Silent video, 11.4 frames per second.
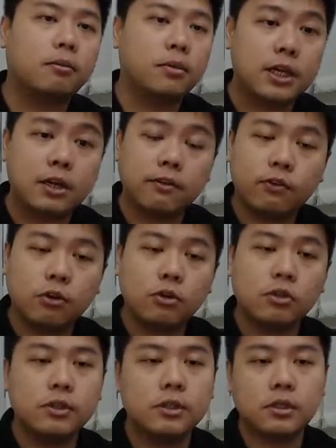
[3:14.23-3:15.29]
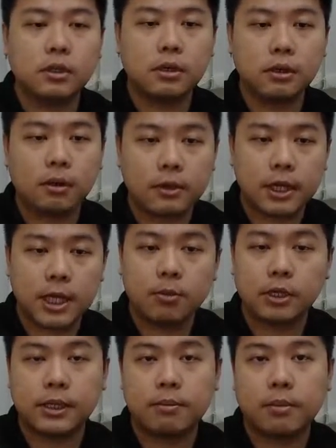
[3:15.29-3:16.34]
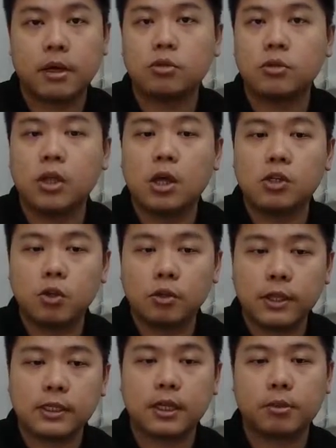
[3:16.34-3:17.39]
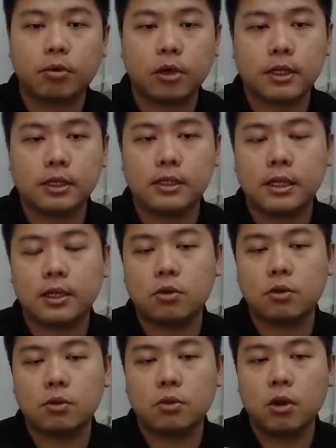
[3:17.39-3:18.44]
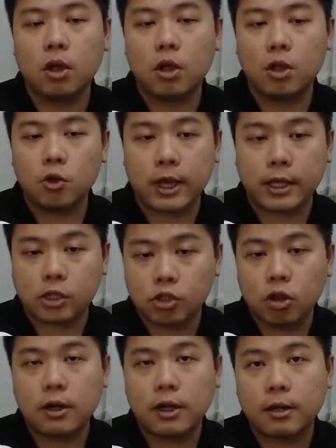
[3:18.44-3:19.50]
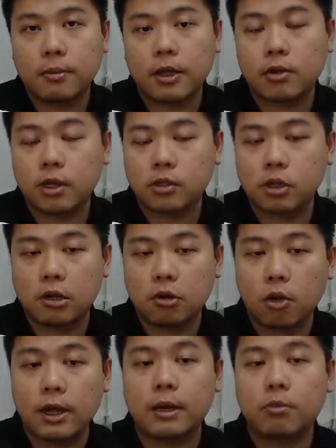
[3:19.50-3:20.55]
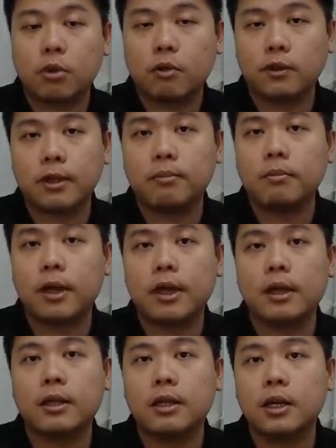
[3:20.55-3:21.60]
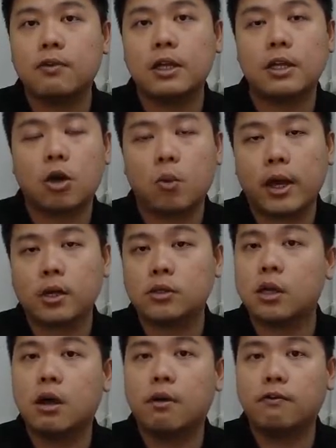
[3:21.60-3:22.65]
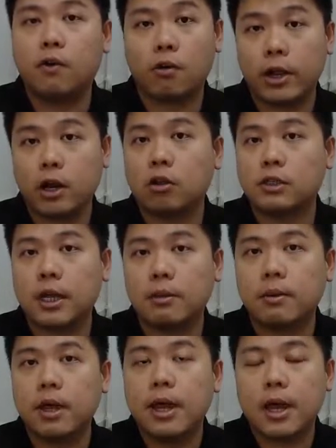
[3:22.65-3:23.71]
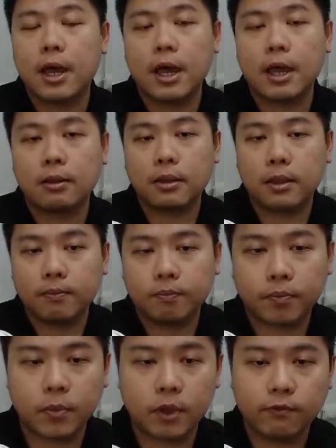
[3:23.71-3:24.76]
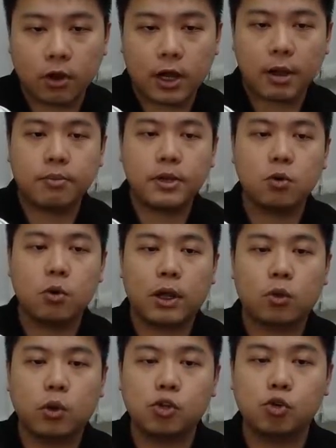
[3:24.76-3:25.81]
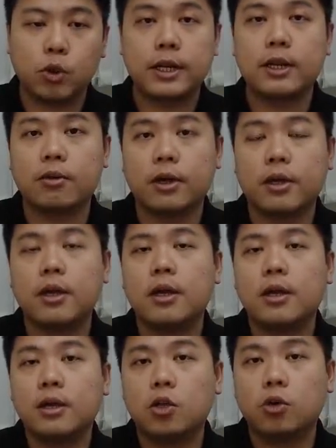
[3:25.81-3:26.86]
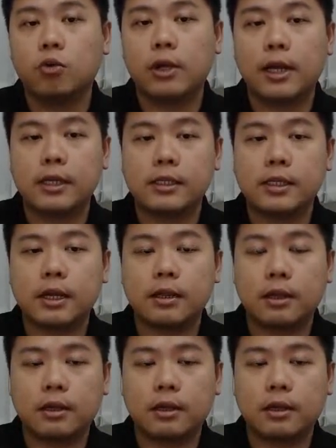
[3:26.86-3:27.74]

earphones, keyboards and mouse. So these are the products that you can stock up, and you can stock up quite a number of them and leave it in your warehouse for a very long time. And for a company who are doing trading, right, you realize that